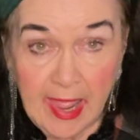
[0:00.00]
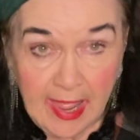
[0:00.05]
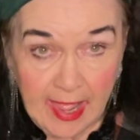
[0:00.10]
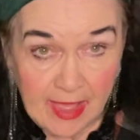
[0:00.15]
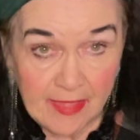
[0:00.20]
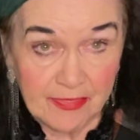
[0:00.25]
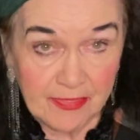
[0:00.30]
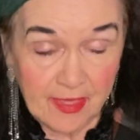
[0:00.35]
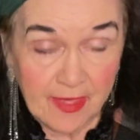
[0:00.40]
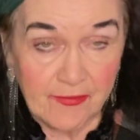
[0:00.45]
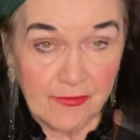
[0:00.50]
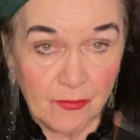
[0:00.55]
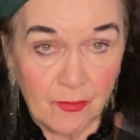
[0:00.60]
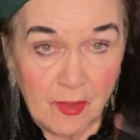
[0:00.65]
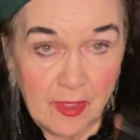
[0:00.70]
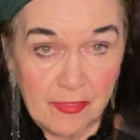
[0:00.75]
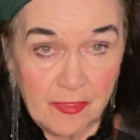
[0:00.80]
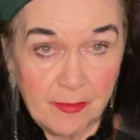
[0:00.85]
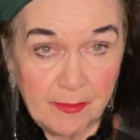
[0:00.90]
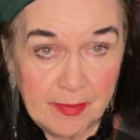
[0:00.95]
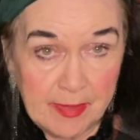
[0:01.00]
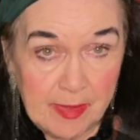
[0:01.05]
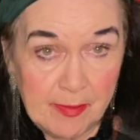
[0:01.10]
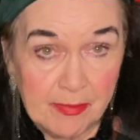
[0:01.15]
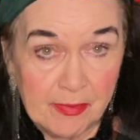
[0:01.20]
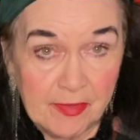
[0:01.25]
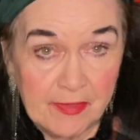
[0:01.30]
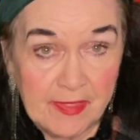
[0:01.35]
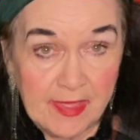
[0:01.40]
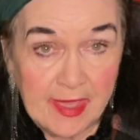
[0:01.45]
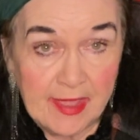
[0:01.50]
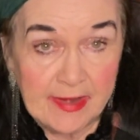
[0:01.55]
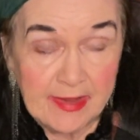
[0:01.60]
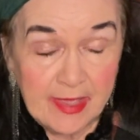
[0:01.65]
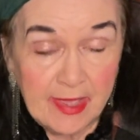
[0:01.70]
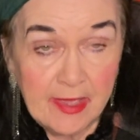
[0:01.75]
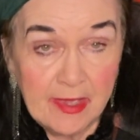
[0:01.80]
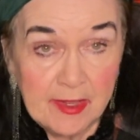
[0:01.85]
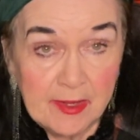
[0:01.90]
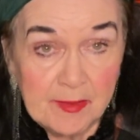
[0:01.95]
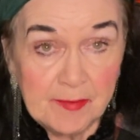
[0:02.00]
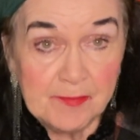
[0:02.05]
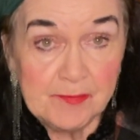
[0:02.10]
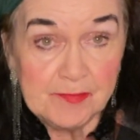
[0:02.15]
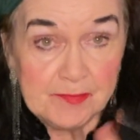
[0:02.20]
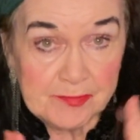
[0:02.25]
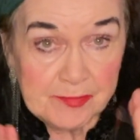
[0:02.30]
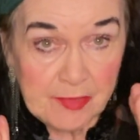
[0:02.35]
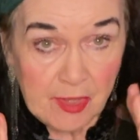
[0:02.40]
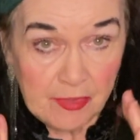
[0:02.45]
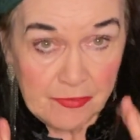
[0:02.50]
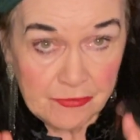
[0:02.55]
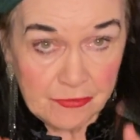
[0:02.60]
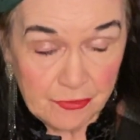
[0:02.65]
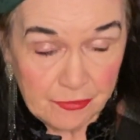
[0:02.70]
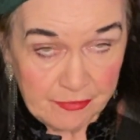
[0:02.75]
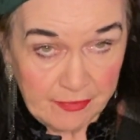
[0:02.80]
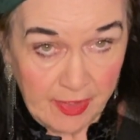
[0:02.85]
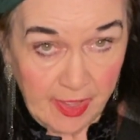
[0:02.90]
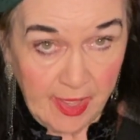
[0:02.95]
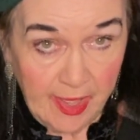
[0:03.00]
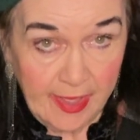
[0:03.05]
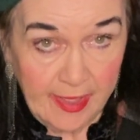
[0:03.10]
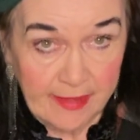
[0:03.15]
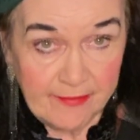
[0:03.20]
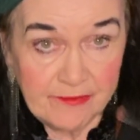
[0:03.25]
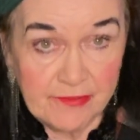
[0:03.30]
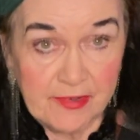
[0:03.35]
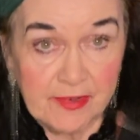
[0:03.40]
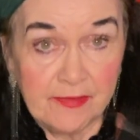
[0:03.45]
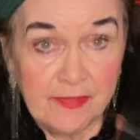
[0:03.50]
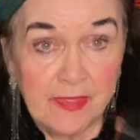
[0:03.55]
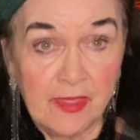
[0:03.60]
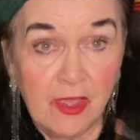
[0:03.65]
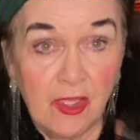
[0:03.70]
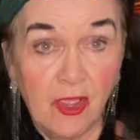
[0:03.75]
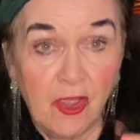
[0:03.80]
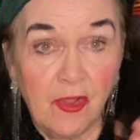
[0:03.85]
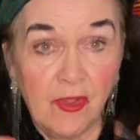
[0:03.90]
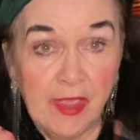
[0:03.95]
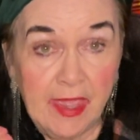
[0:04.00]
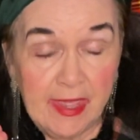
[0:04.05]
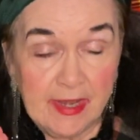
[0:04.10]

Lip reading: And that's why the people that survived there